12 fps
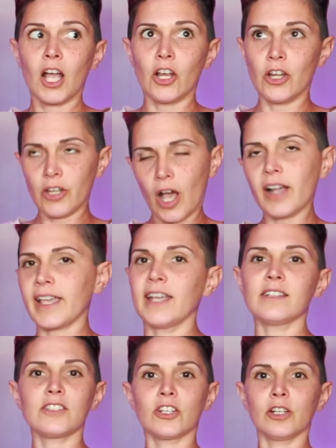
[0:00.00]
not
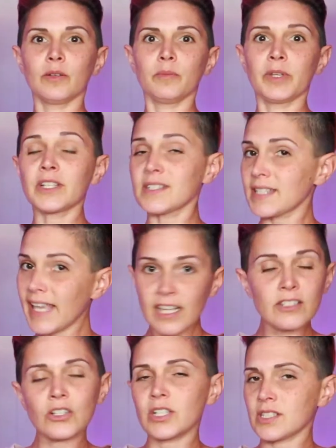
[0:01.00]
cancer, because
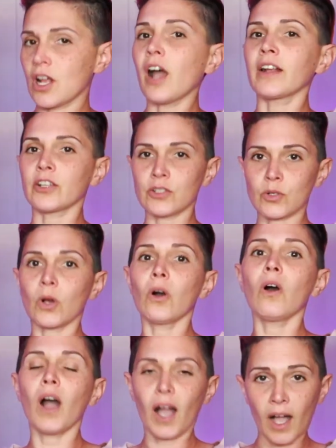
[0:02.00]
cancer is not in control.
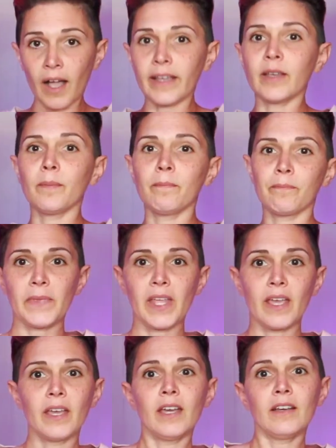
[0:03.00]
I am.
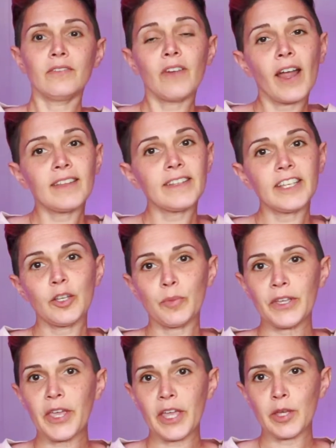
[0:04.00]
Finally, it
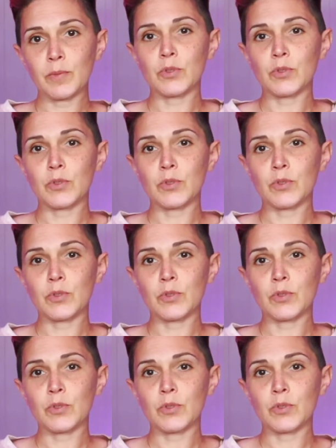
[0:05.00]
became